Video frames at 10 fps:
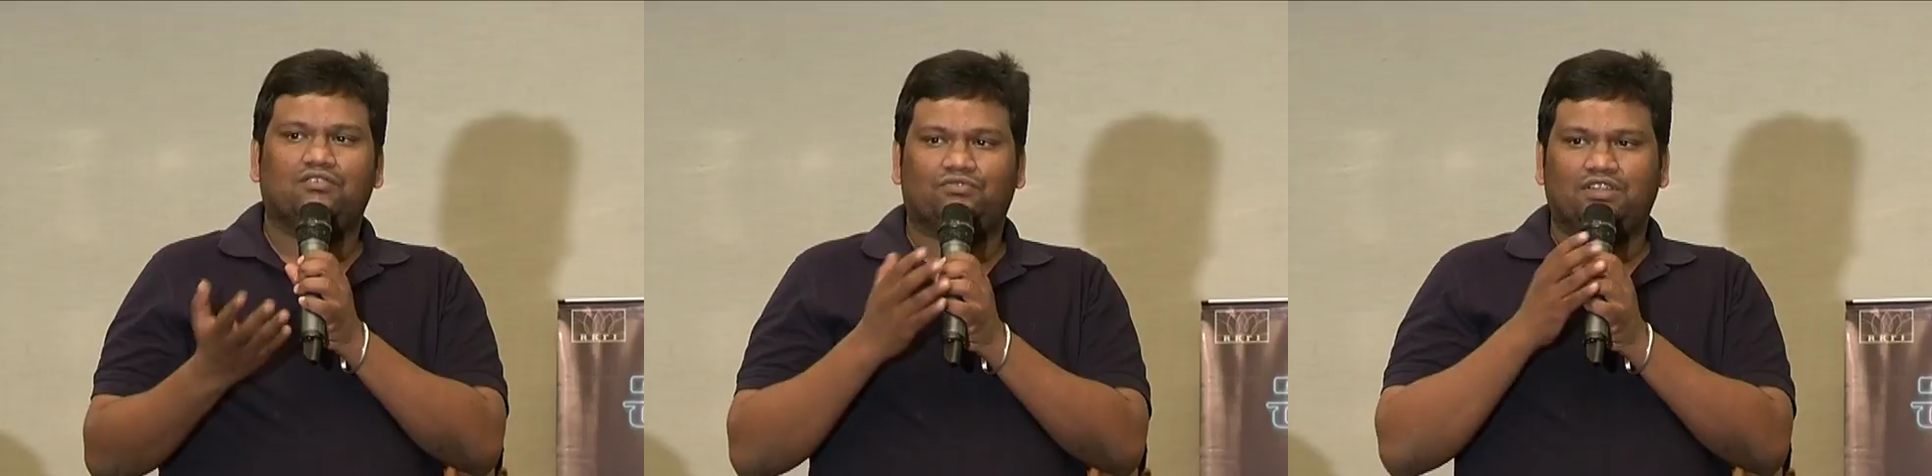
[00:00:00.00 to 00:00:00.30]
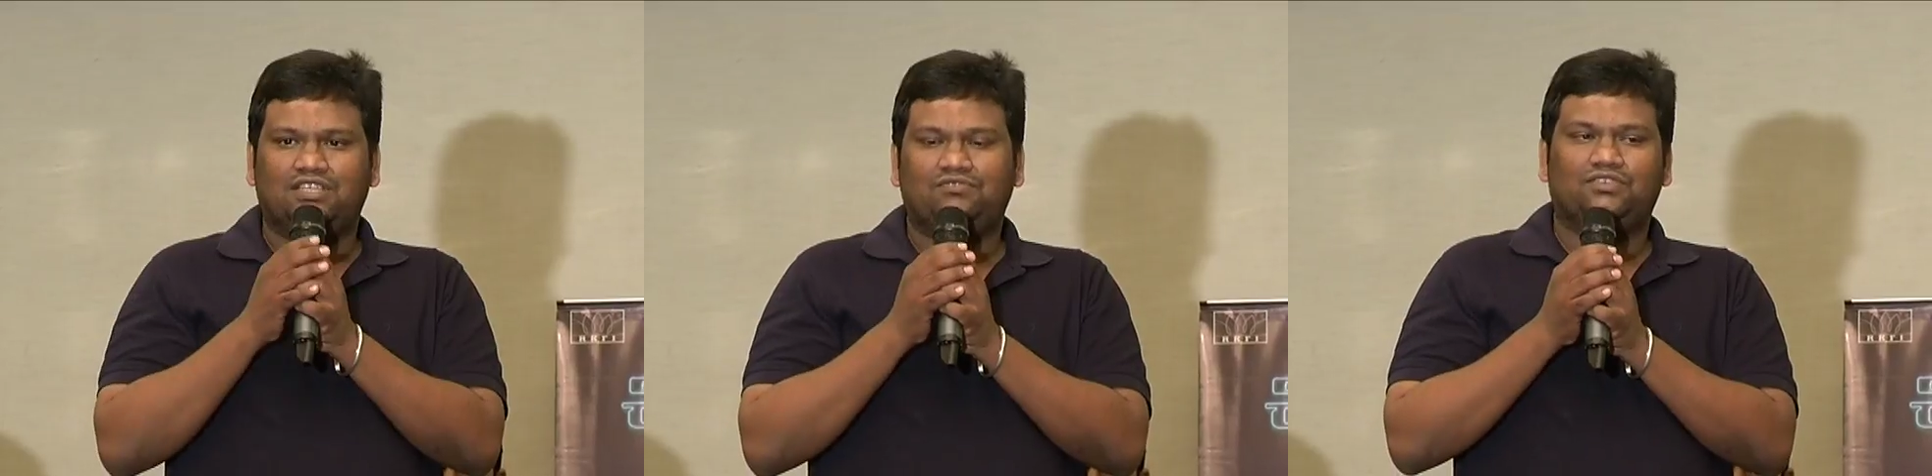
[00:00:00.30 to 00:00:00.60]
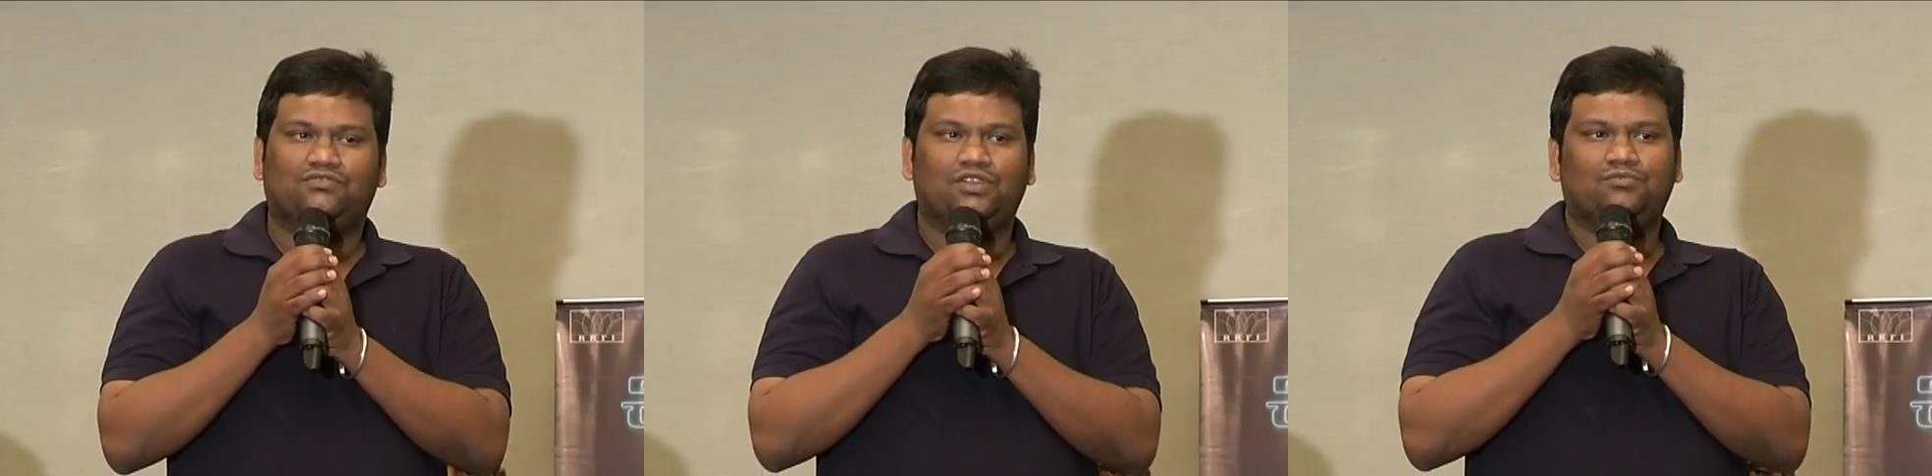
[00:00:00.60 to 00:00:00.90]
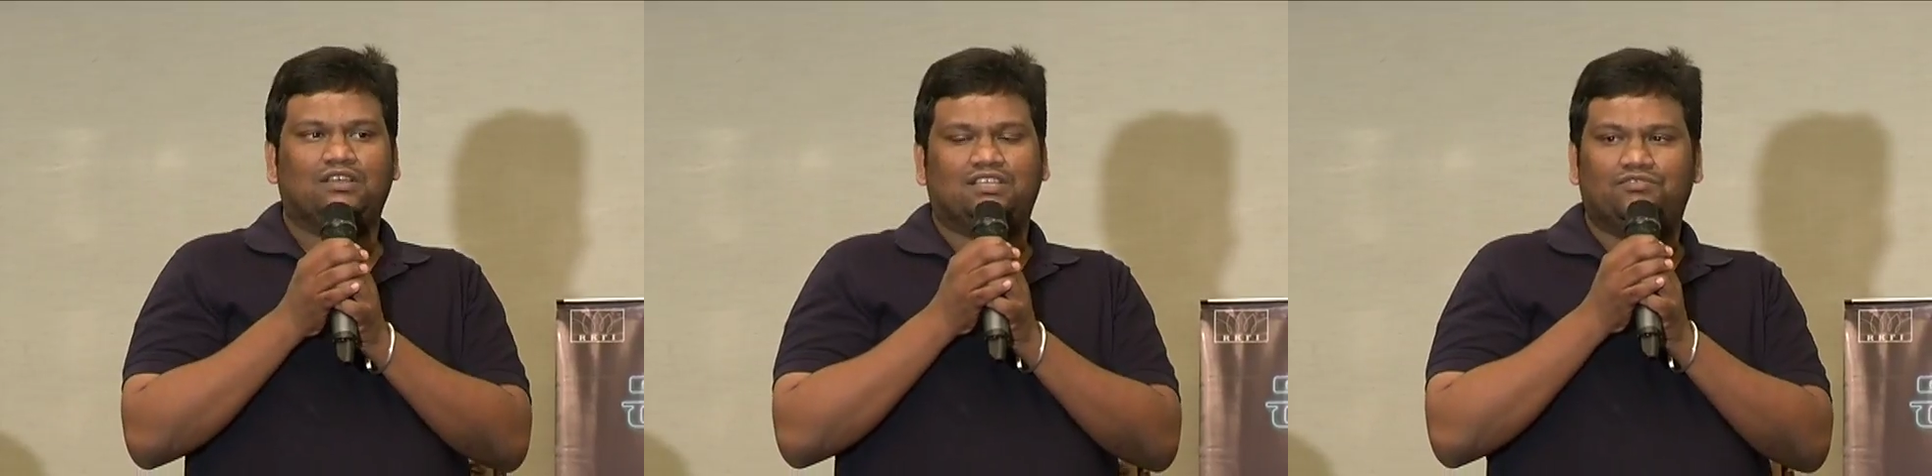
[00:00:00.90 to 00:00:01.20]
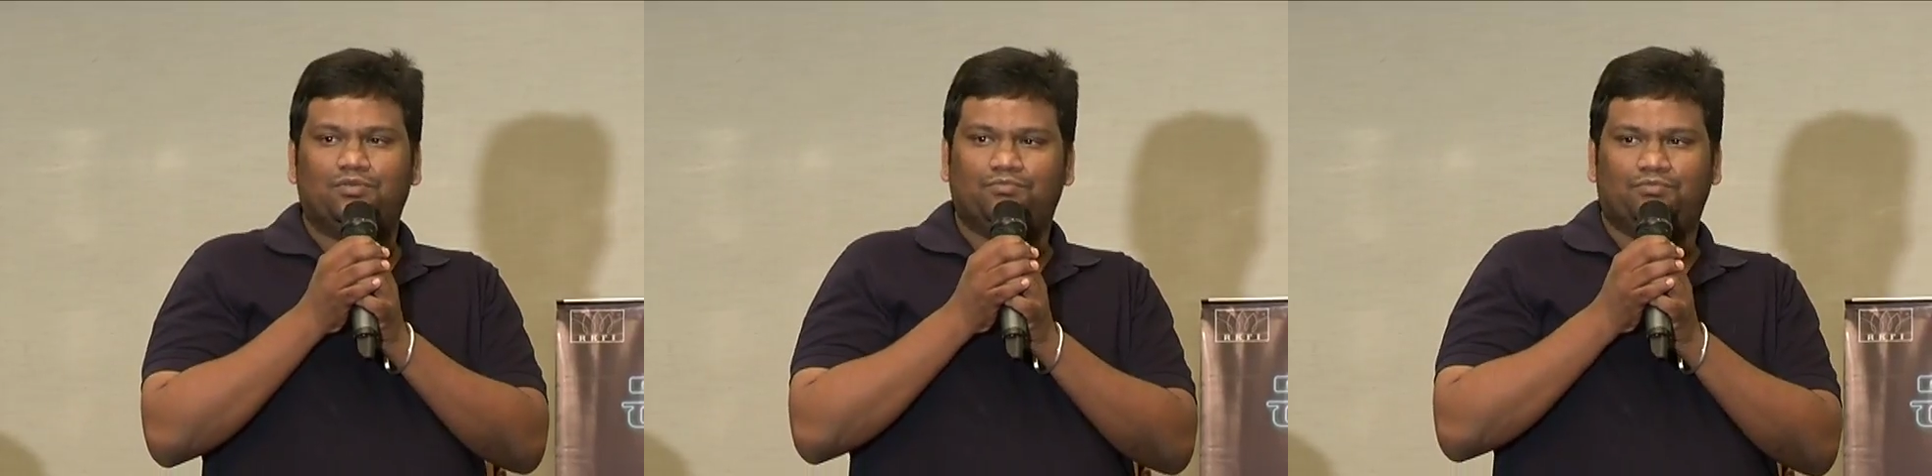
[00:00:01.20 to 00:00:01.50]
have received this film has
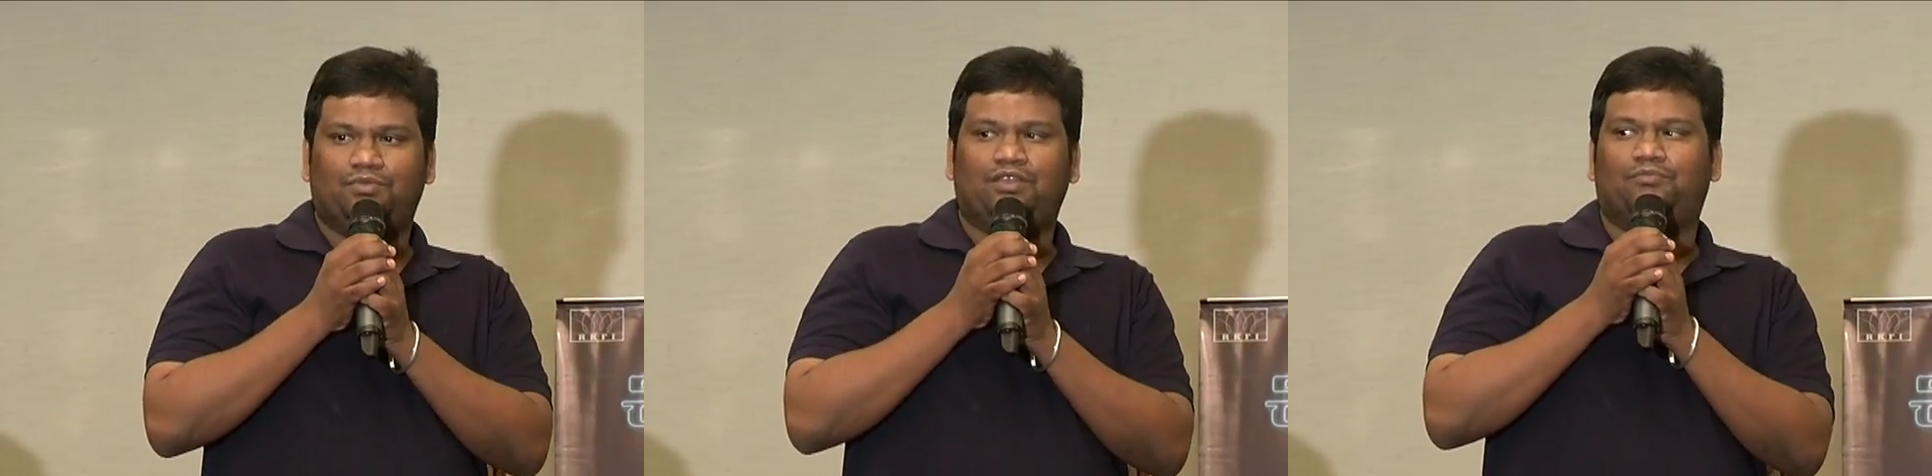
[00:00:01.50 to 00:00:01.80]
given me